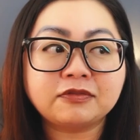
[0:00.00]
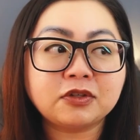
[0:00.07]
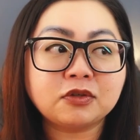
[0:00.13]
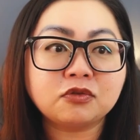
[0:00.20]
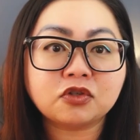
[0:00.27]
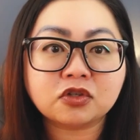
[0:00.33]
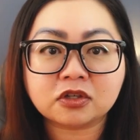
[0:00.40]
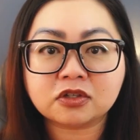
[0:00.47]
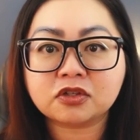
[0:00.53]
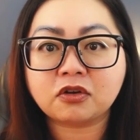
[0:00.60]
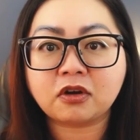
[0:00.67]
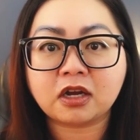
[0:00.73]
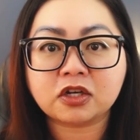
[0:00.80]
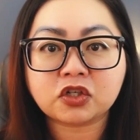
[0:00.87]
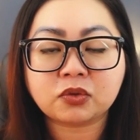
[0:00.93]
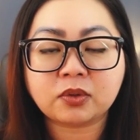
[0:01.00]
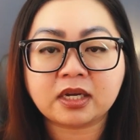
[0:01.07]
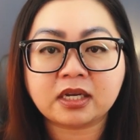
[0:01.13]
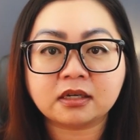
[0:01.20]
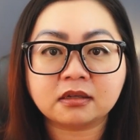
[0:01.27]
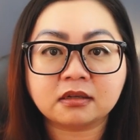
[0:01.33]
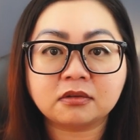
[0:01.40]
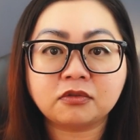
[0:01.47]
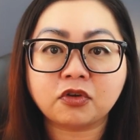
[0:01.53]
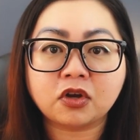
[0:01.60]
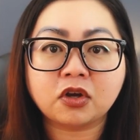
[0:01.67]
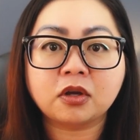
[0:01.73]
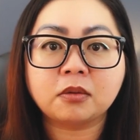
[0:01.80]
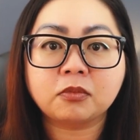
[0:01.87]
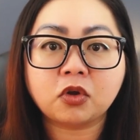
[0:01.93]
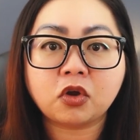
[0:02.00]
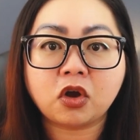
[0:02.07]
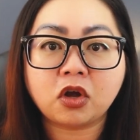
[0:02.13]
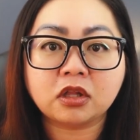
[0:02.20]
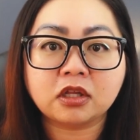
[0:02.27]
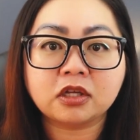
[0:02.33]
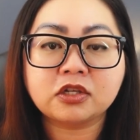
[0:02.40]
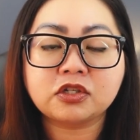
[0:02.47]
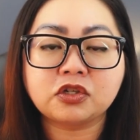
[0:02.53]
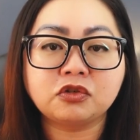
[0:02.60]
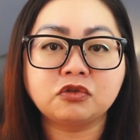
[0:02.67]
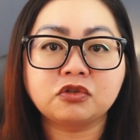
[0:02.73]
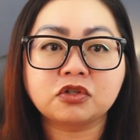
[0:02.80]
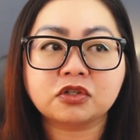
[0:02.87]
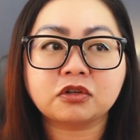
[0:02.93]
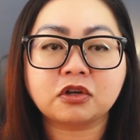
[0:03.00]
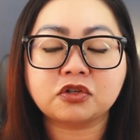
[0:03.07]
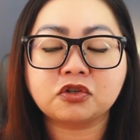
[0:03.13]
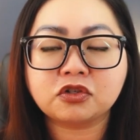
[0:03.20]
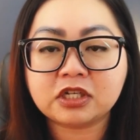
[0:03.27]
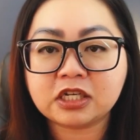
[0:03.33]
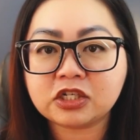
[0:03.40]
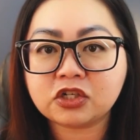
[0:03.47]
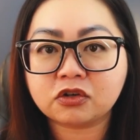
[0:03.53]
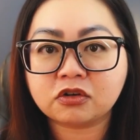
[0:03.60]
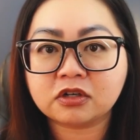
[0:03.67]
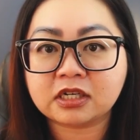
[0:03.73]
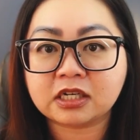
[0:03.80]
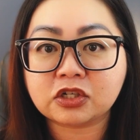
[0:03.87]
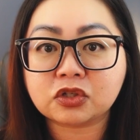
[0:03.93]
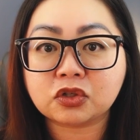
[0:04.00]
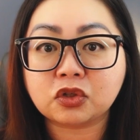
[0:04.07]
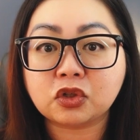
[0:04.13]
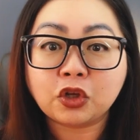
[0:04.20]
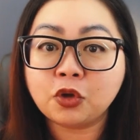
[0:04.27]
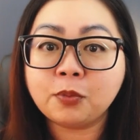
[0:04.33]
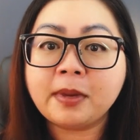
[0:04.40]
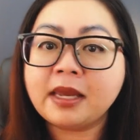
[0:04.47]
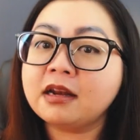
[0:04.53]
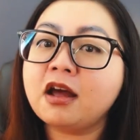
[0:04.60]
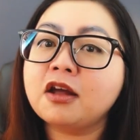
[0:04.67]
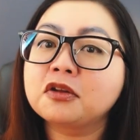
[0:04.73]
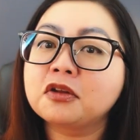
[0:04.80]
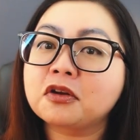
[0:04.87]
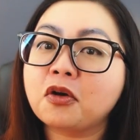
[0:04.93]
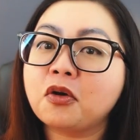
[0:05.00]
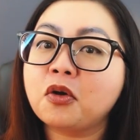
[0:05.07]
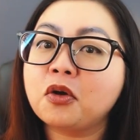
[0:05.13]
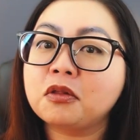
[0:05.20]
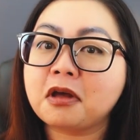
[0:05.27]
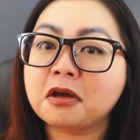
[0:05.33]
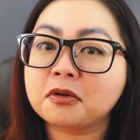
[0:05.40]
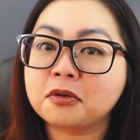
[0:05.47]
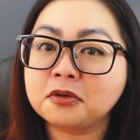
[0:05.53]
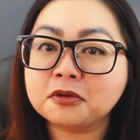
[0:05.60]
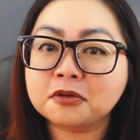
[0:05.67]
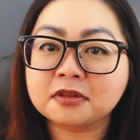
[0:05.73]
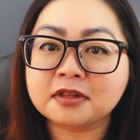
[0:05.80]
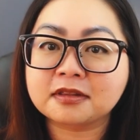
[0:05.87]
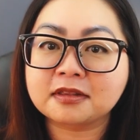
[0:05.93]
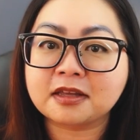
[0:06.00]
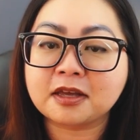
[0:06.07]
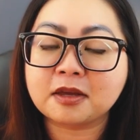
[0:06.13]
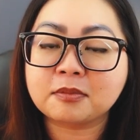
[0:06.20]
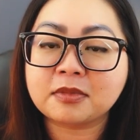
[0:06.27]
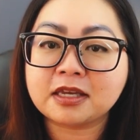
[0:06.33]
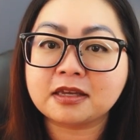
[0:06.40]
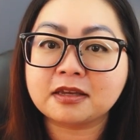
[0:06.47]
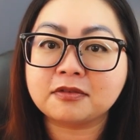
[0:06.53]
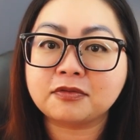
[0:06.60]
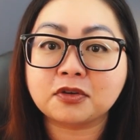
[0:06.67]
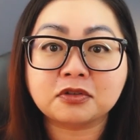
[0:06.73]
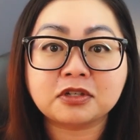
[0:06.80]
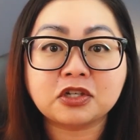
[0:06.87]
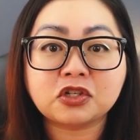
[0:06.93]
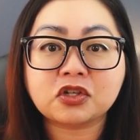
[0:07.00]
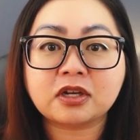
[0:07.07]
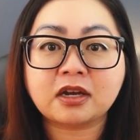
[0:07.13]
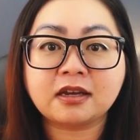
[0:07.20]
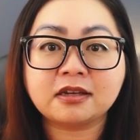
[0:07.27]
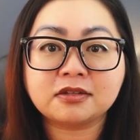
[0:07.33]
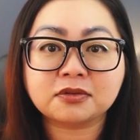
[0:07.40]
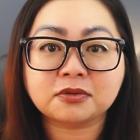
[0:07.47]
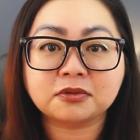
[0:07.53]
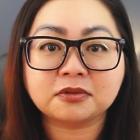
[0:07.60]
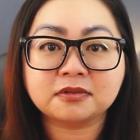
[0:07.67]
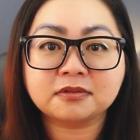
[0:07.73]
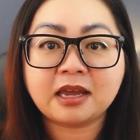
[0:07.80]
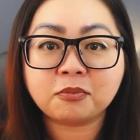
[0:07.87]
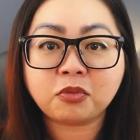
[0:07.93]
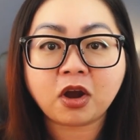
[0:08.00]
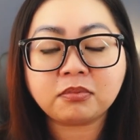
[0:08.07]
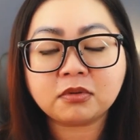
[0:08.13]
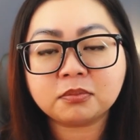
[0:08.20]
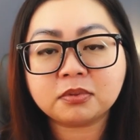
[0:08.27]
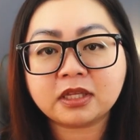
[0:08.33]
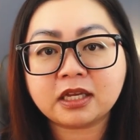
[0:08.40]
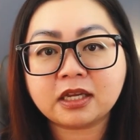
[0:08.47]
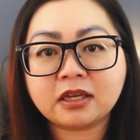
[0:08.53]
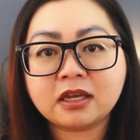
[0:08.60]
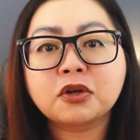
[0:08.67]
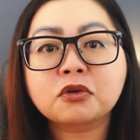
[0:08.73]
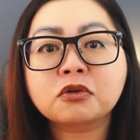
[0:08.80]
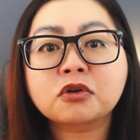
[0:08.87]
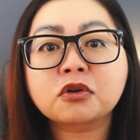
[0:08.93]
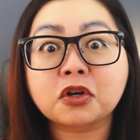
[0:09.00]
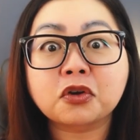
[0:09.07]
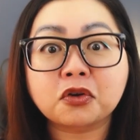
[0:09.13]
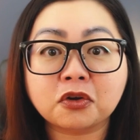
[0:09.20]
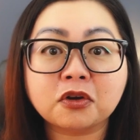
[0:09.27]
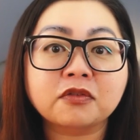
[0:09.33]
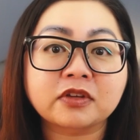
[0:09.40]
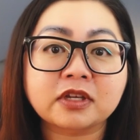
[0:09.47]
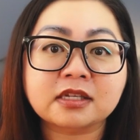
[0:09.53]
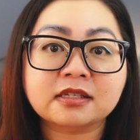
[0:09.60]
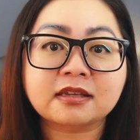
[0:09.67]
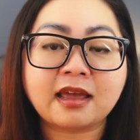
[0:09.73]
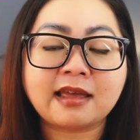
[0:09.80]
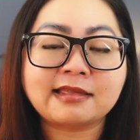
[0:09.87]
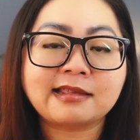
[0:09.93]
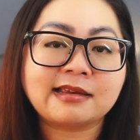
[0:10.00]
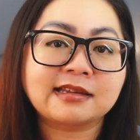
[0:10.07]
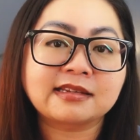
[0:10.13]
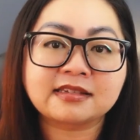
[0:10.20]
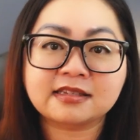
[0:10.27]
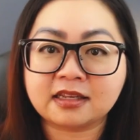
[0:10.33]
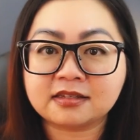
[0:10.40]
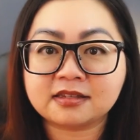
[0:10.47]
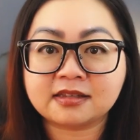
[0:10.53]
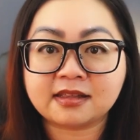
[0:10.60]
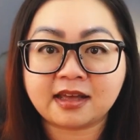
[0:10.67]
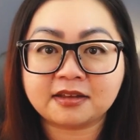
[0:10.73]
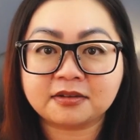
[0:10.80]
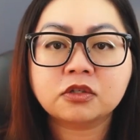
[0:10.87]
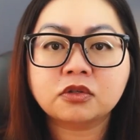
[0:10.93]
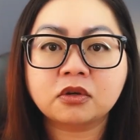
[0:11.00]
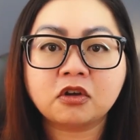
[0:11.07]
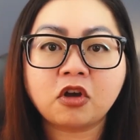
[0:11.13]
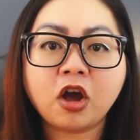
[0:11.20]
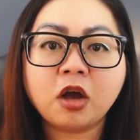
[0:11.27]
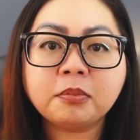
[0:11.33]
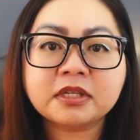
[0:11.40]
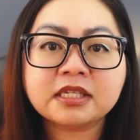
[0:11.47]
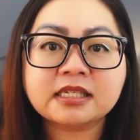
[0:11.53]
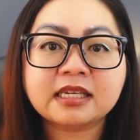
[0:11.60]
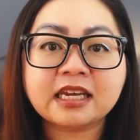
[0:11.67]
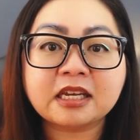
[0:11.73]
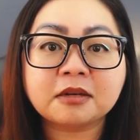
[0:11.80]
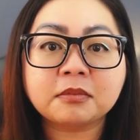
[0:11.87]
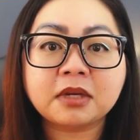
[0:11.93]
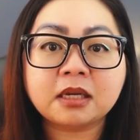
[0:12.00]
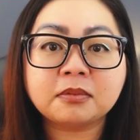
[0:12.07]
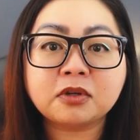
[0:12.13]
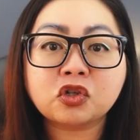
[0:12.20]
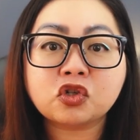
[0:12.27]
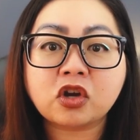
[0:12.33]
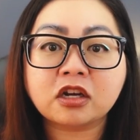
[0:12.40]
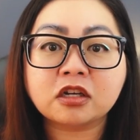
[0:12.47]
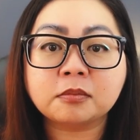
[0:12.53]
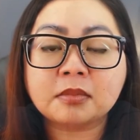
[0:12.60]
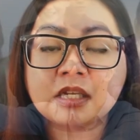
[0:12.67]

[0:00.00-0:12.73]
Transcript: if you just graduated from college and you just got your teaching credential, you may not look a whole lot older than them if you're teaching high school. And probably you're nervous and they can sense that. So to compensate, maybe you're trying to